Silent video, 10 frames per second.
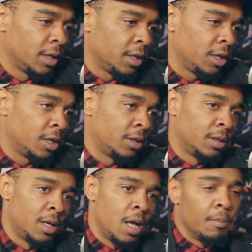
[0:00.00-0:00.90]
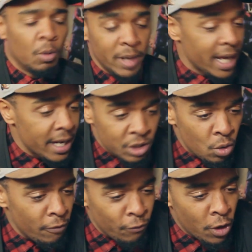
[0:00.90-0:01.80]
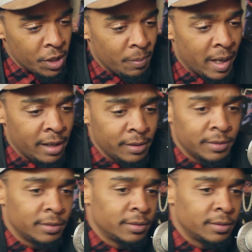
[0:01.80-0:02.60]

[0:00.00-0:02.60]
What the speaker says: But we can't do it for you, man.